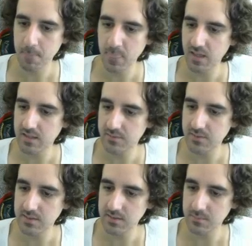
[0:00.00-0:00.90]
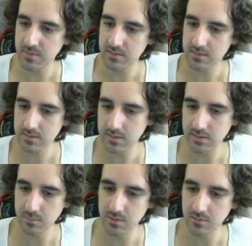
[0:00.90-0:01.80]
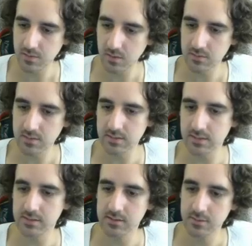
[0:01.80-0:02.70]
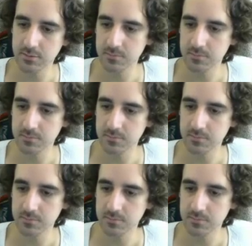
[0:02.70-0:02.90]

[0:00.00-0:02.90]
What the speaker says: I definitely miss a little bit of contact there, so